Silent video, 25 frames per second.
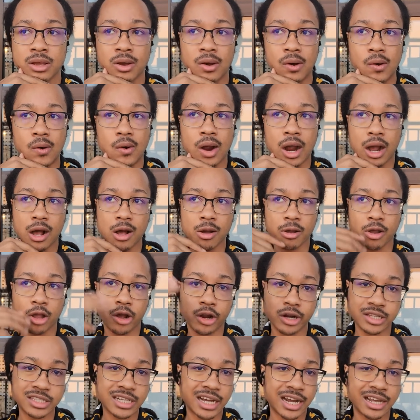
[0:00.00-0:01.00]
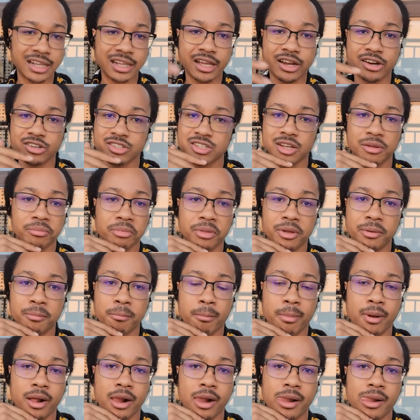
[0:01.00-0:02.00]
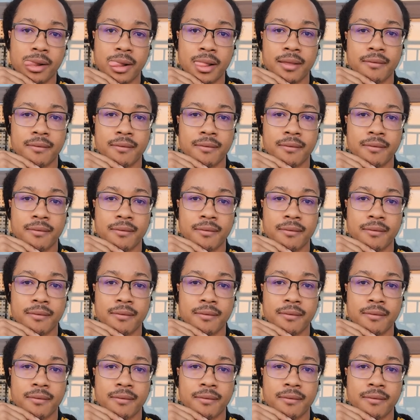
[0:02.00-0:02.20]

or I'll go to Thailand or something. But